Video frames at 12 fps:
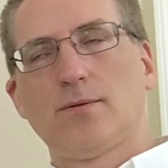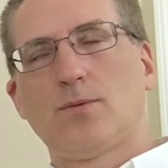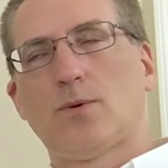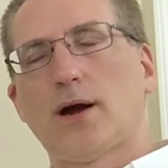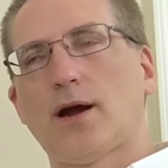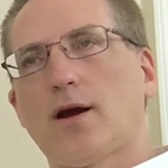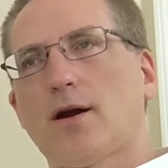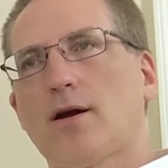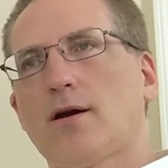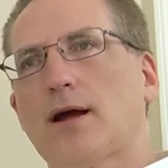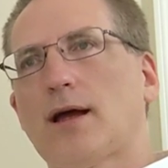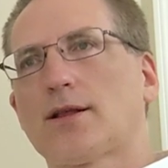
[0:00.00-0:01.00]

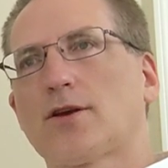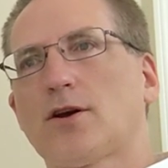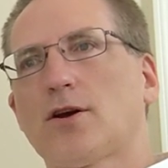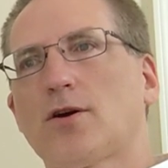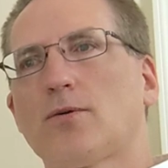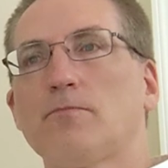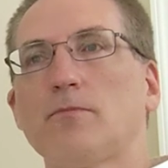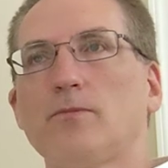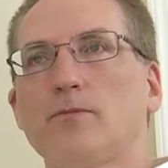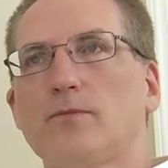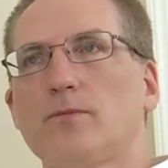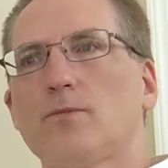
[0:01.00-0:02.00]
where Edgar,
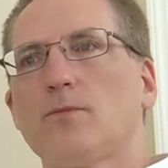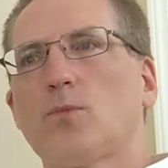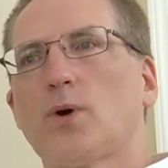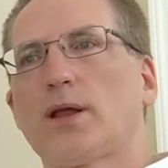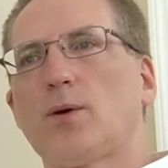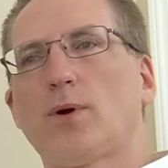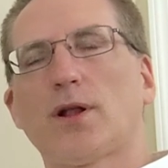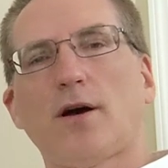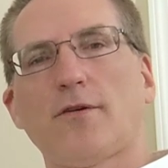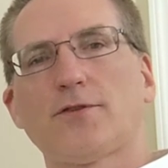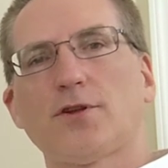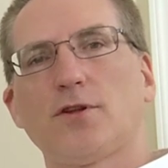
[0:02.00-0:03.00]
when he went
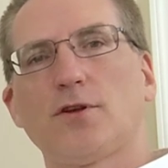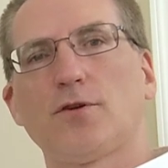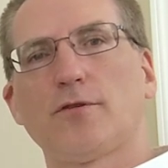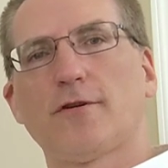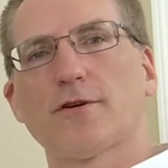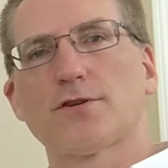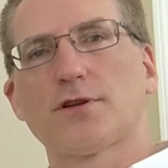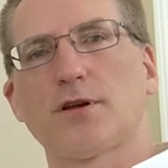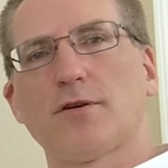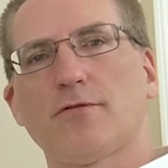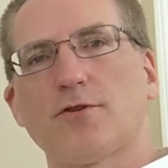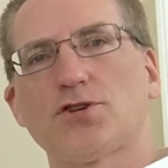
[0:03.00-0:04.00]
off to the
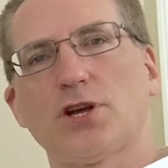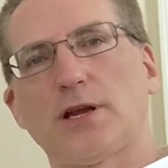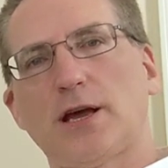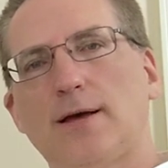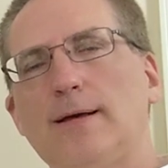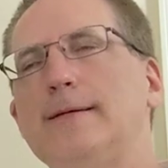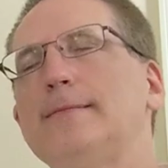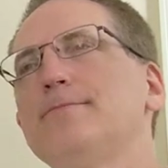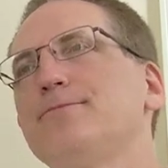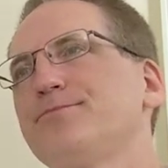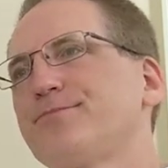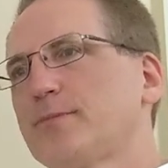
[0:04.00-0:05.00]
University of Virginia,
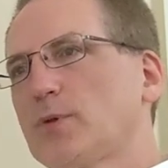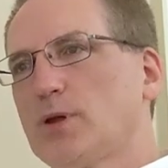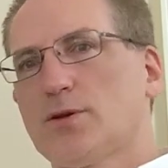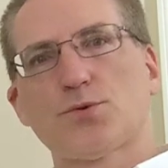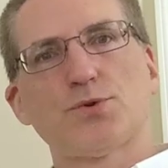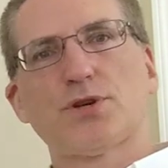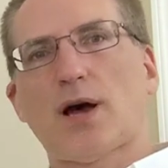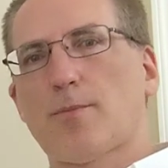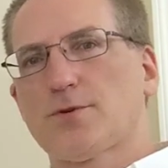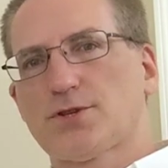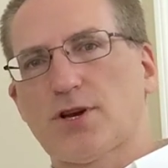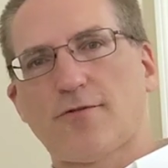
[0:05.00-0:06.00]
this was
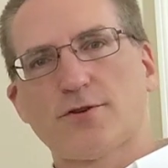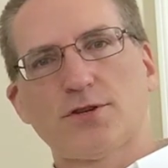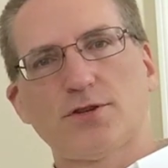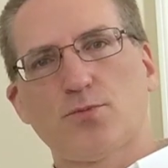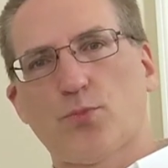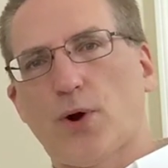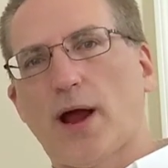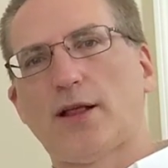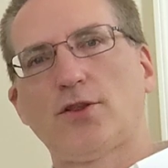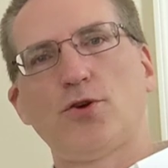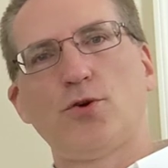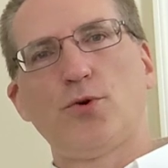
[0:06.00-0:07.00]
Thomas Jefferson's
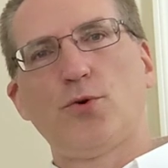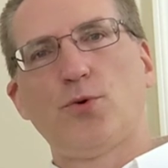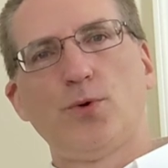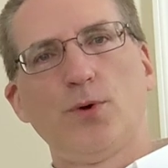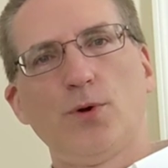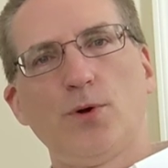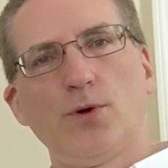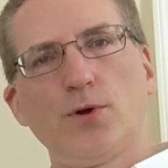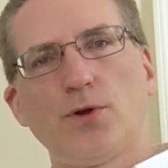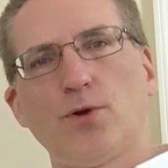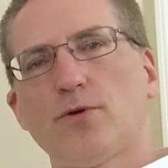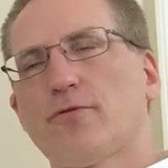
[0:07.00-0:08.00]
brand new
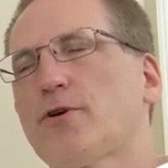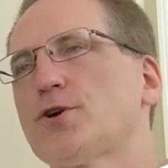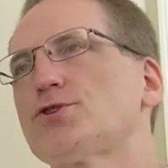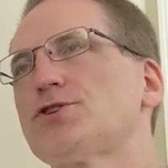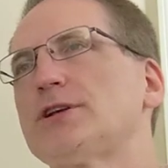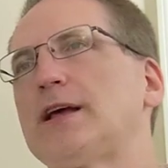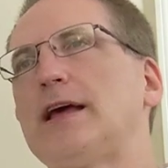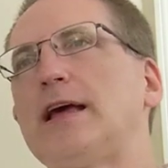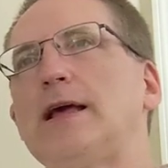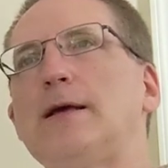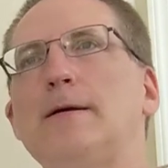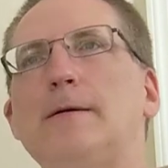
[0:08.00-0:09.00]

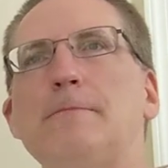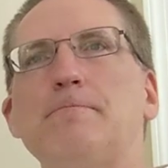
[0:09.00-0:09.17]
university.